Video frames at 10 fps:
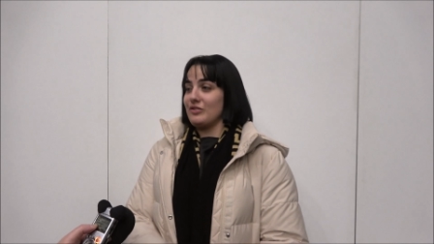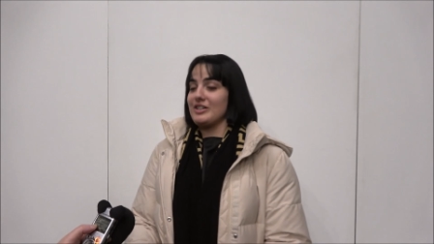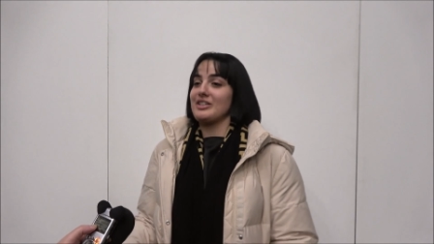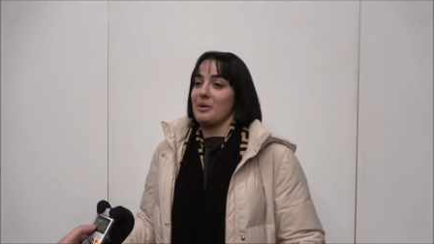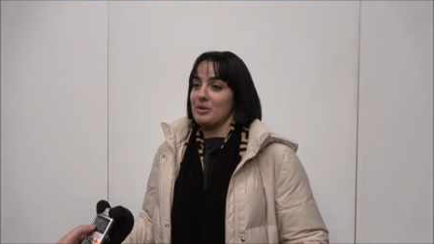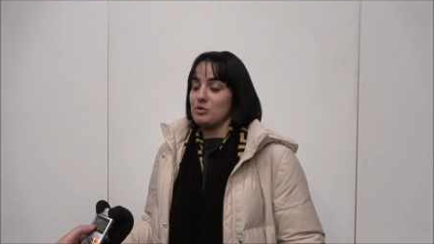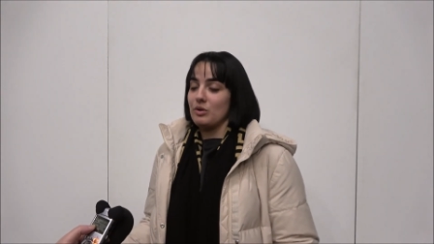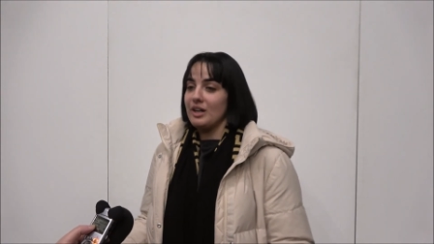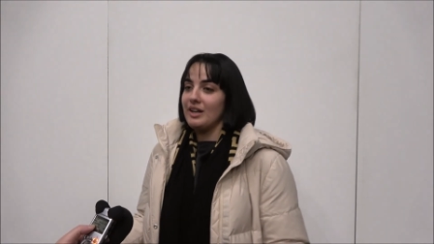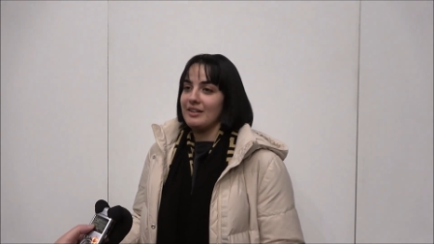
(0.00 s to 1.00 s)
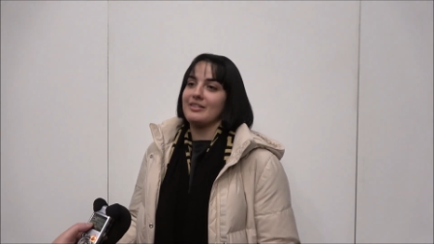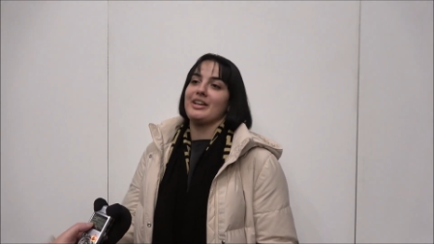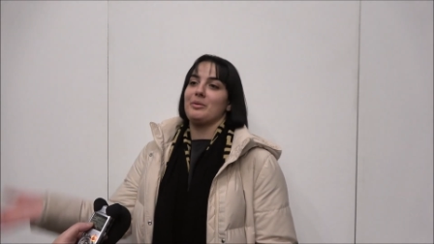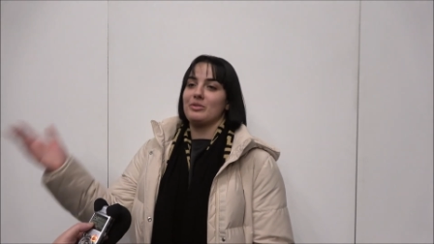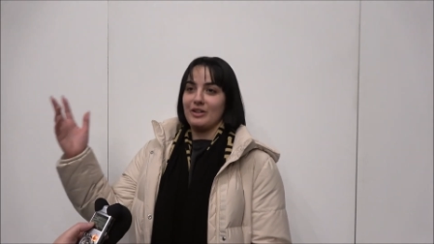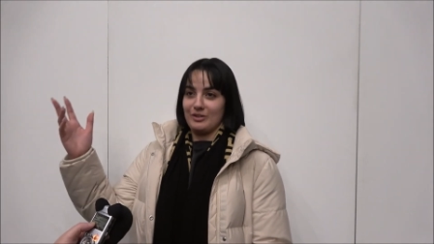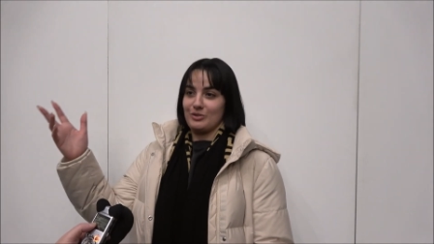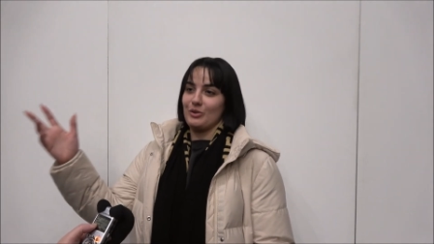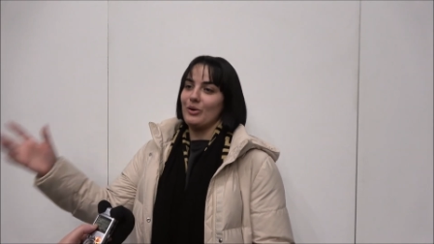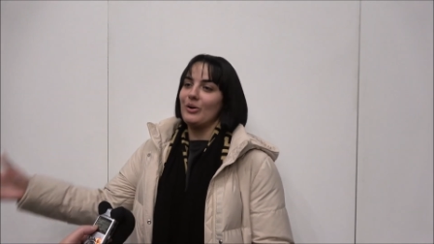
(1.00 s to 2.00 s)
first time as well, and he came third.
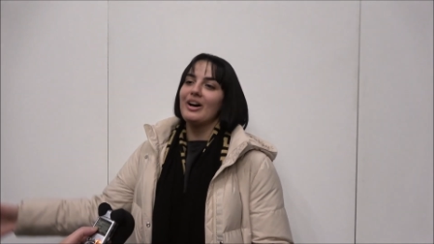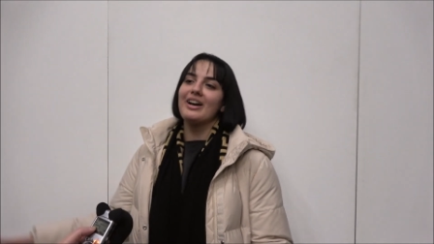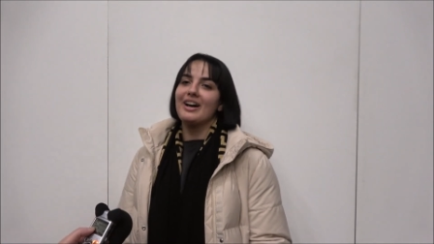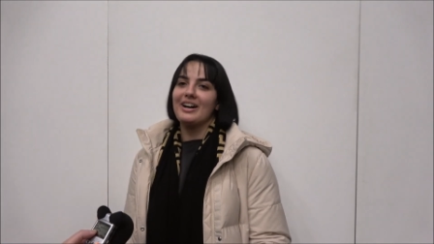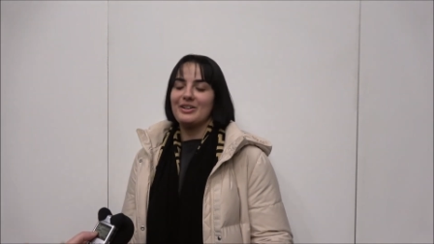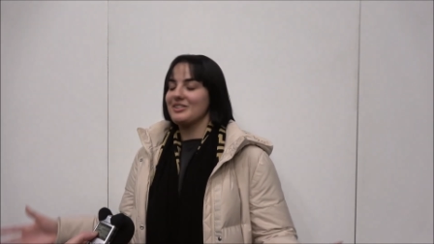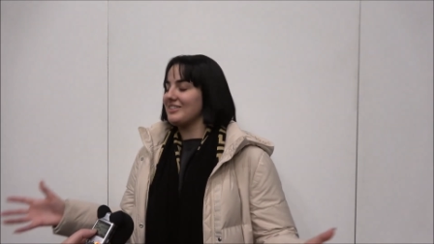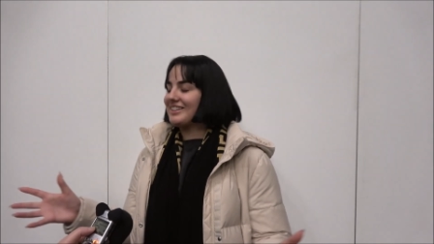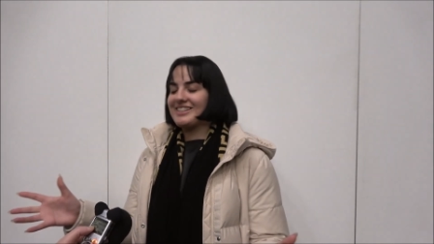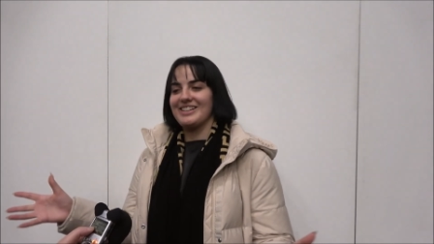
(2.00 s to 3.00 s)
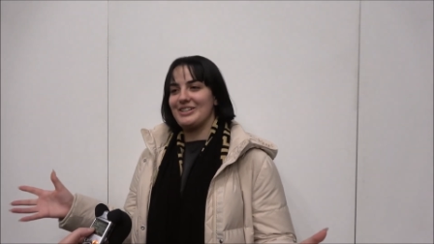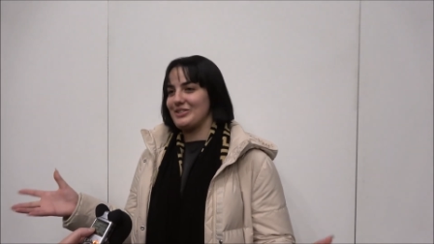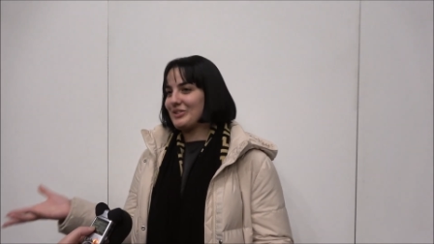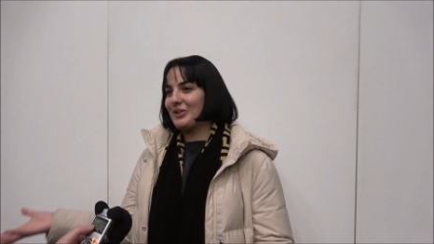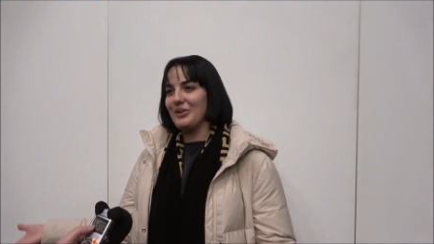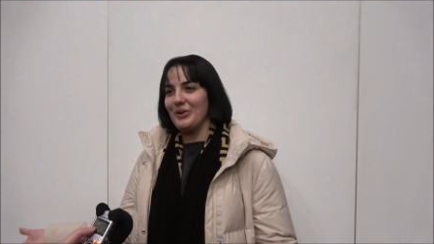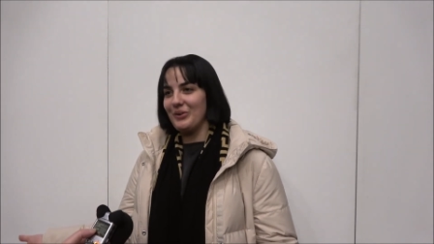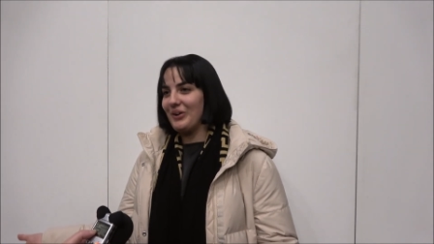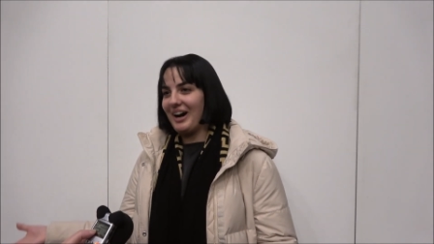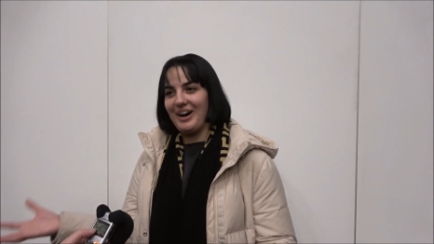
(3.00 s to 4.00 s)
So these things you don't
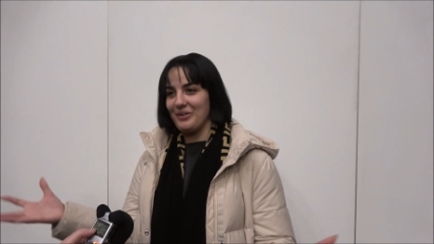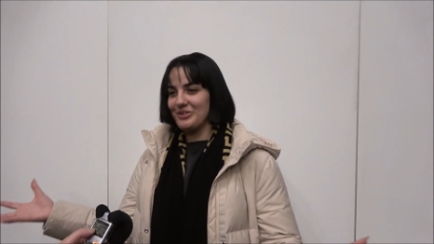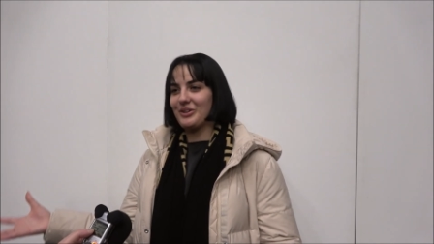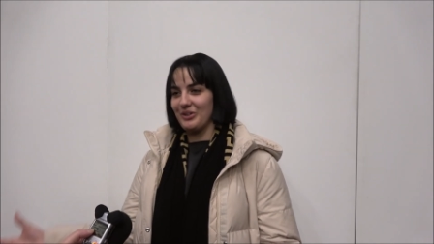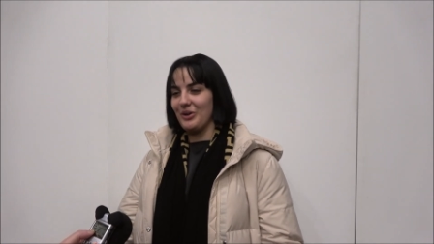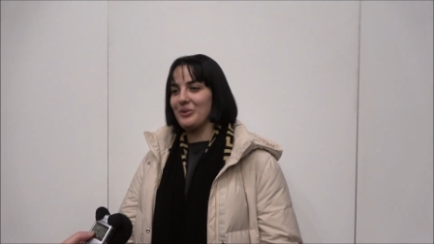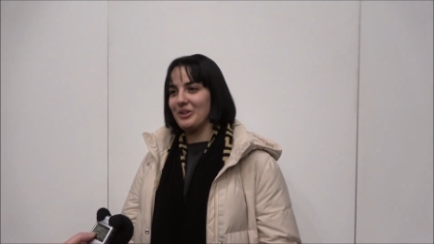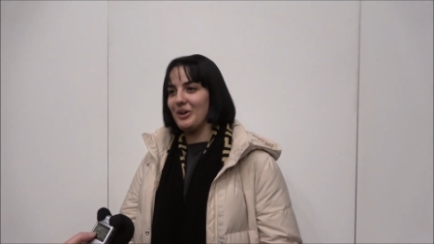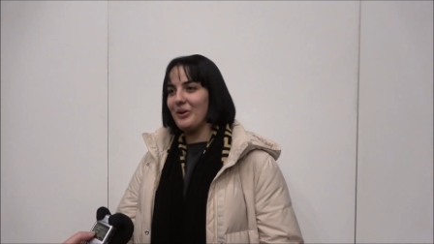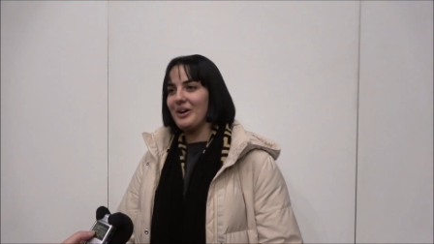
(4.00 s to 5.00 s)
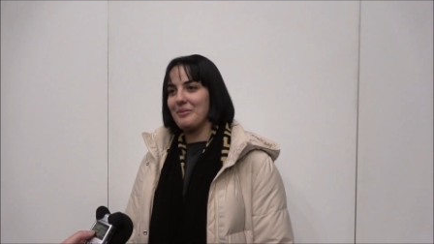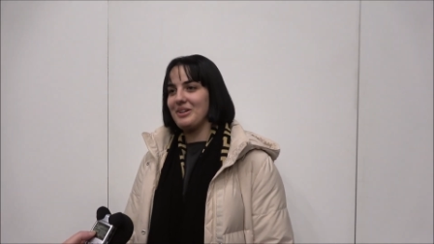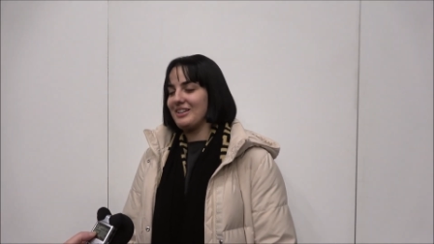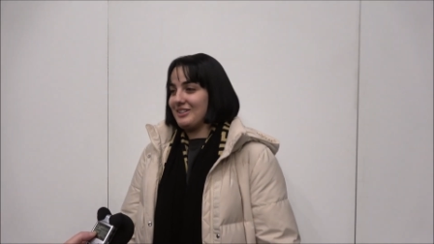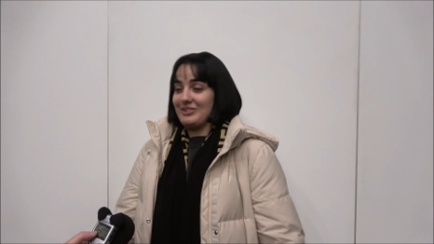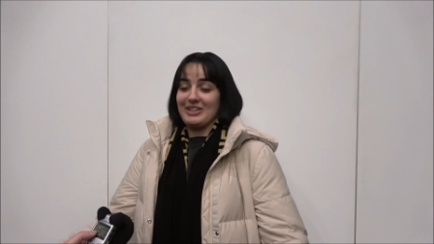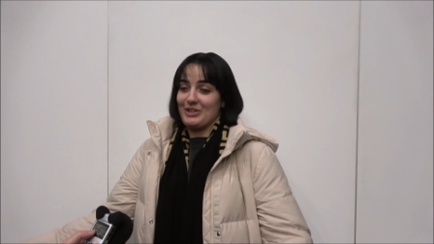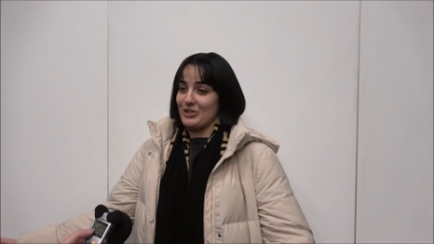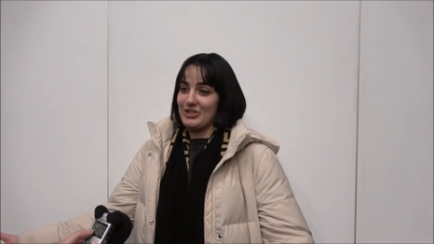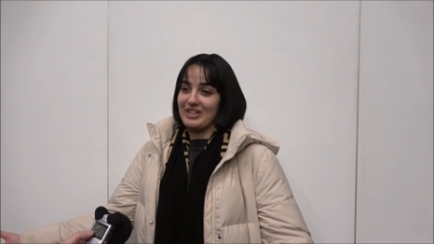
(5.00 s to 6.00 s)
know how it's going to go it you know i mean you take
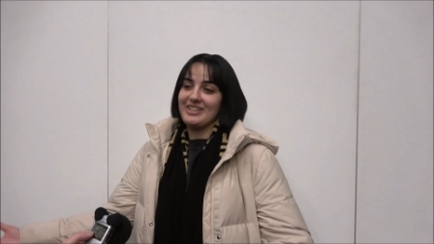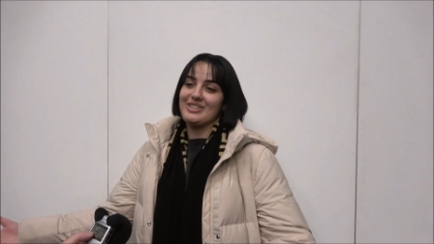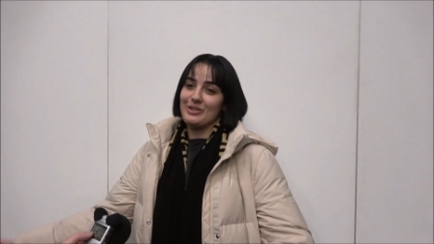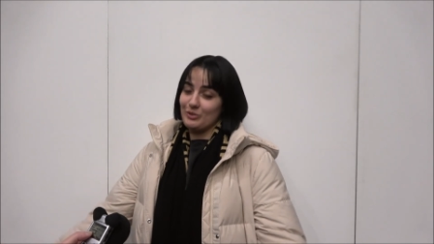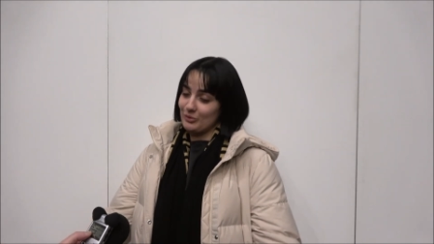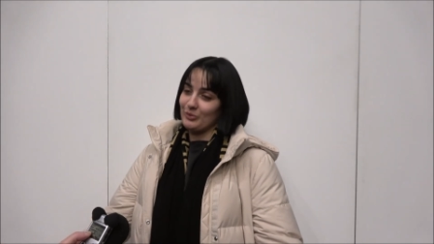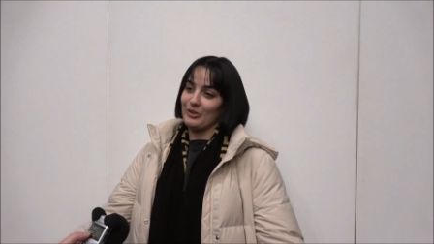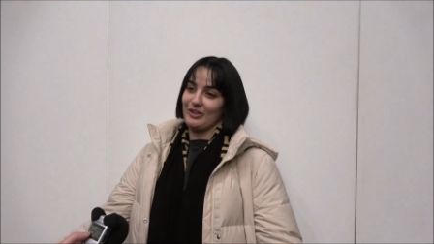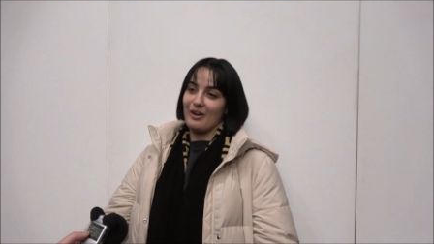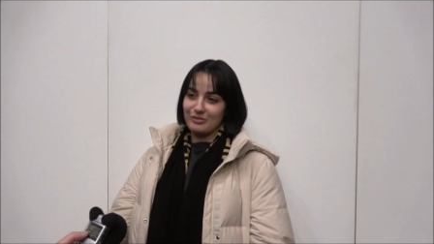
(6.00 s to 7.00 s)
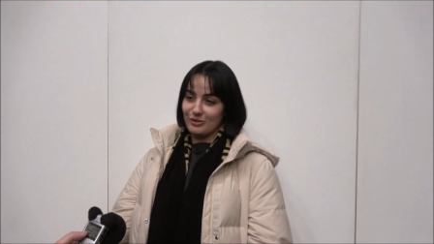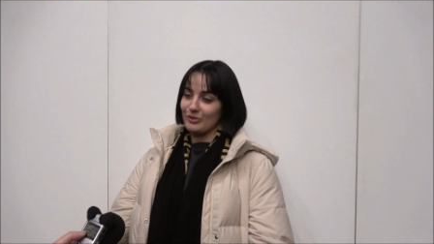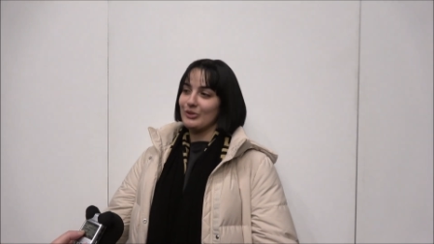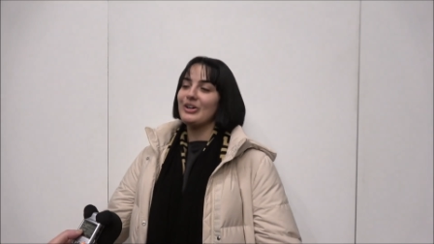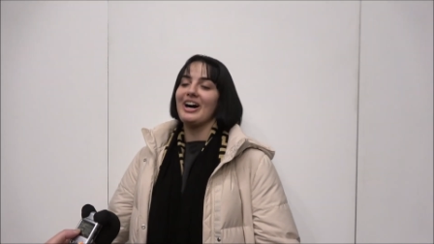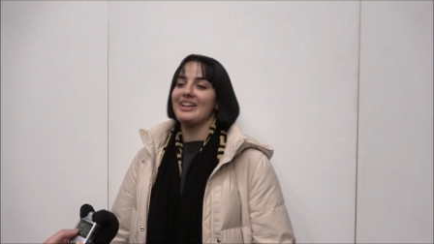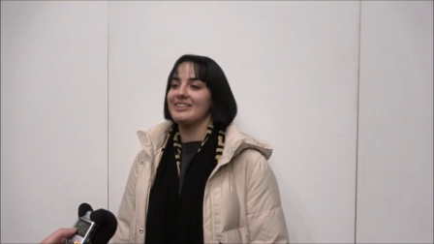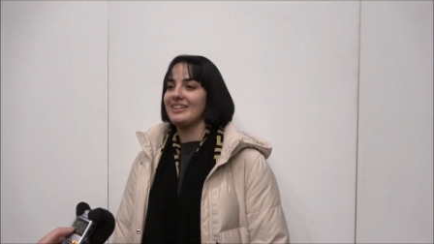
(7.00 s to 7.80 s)
your chance you do what you have to do and yeah.